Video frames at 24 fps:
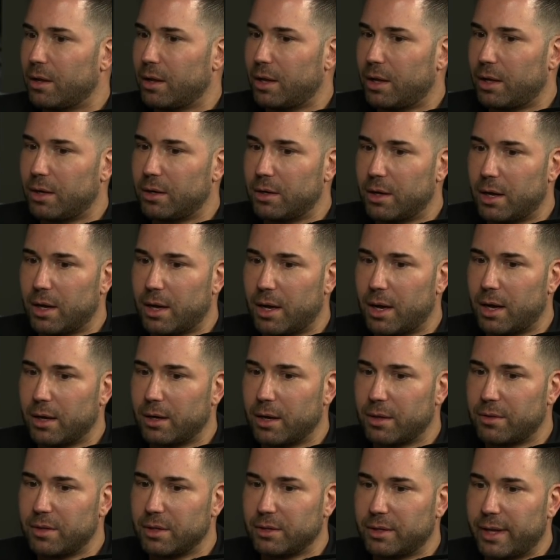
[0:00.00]
And
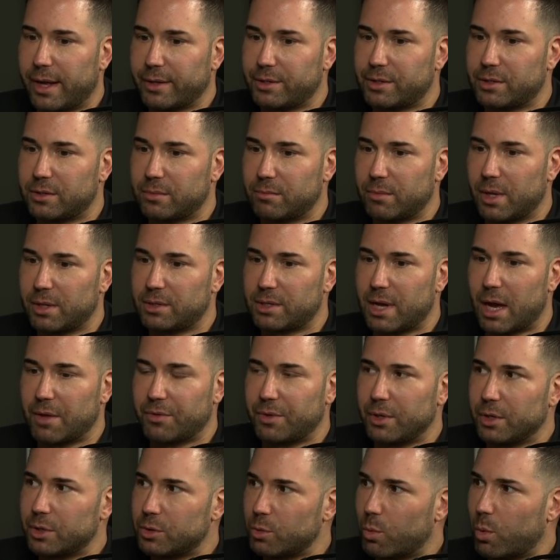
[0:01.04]
I think that's how
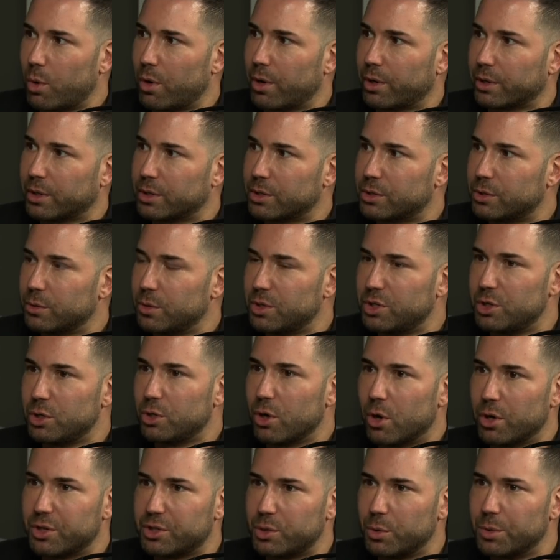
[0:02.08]
things work. As soon as
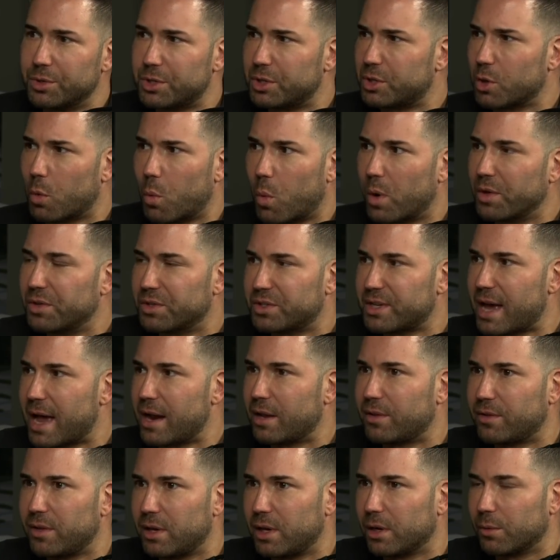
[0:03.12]
it's a
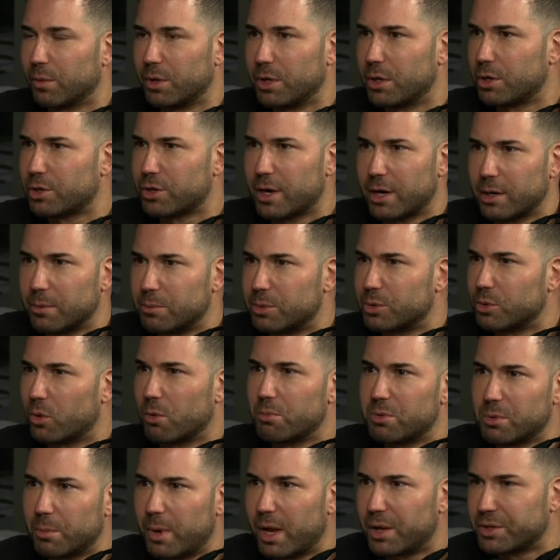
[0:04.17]
one-sided thing where you're trying to
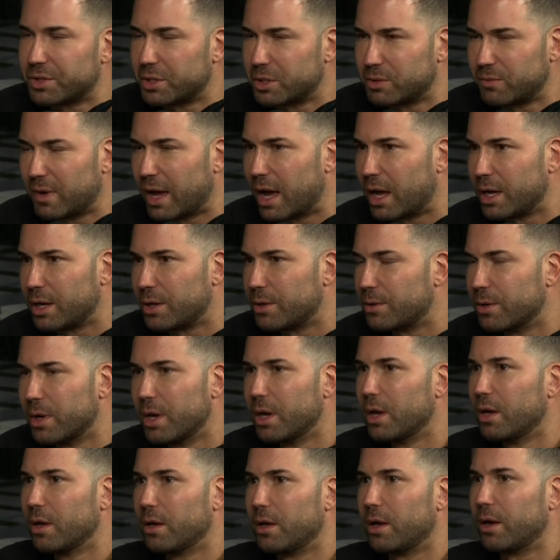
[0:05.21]
absorb someone else's value
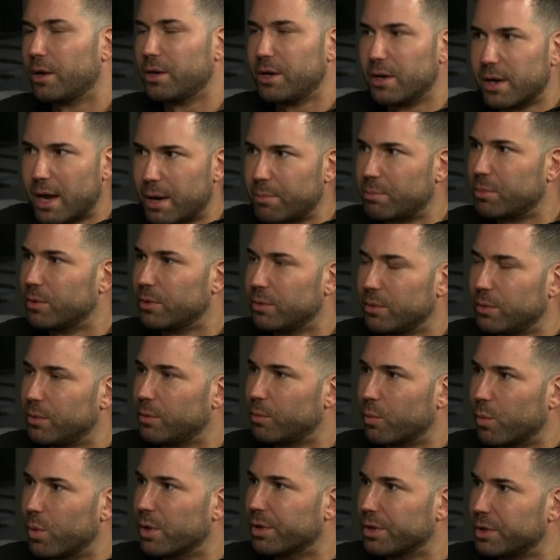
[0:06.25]
and you're not
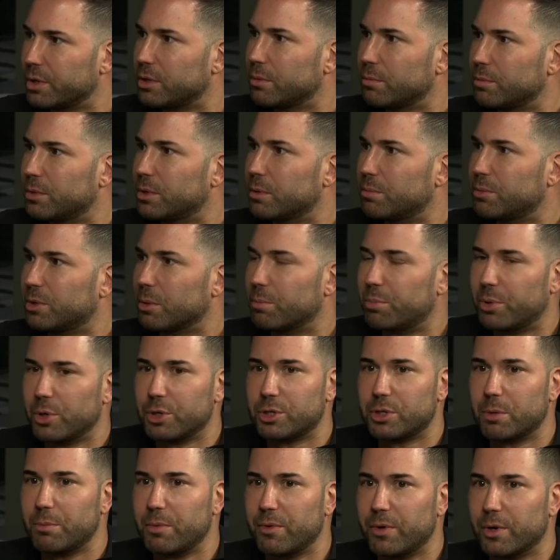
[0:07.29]
willing to
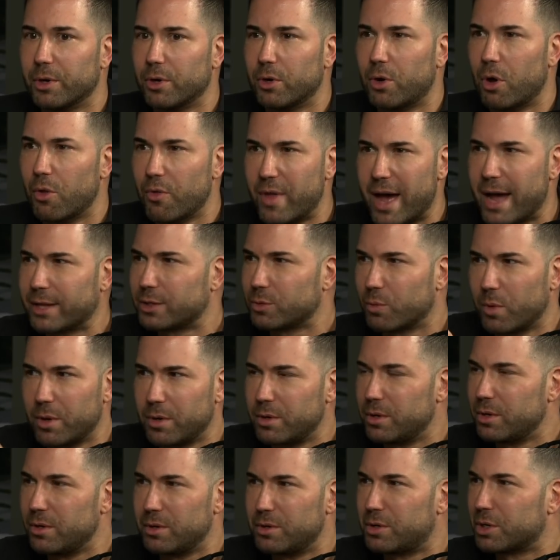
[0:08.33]
push some of your own, that's
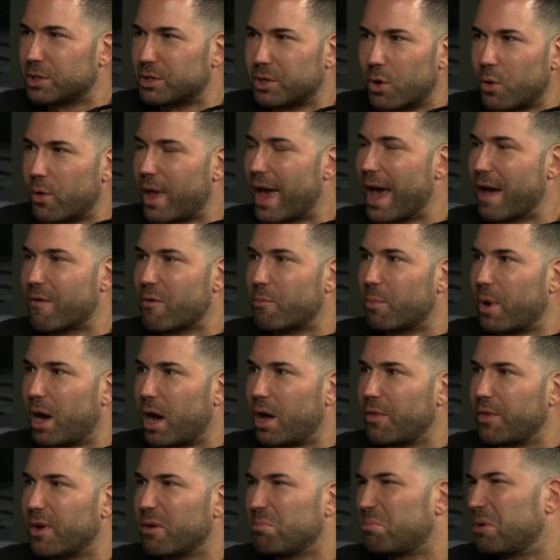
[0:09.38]
when you just don't have a
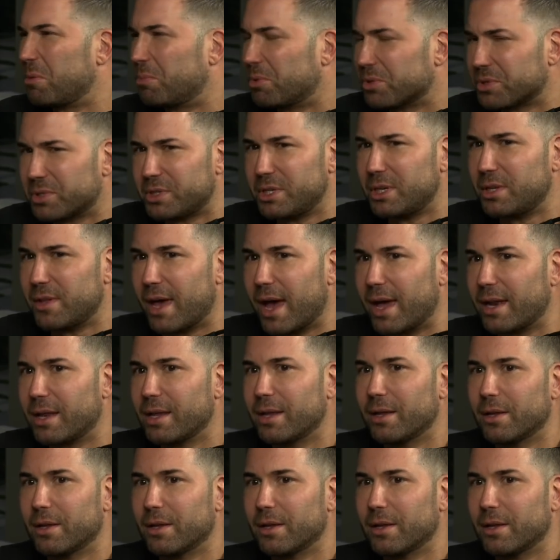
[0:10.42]
bond there. And people see that.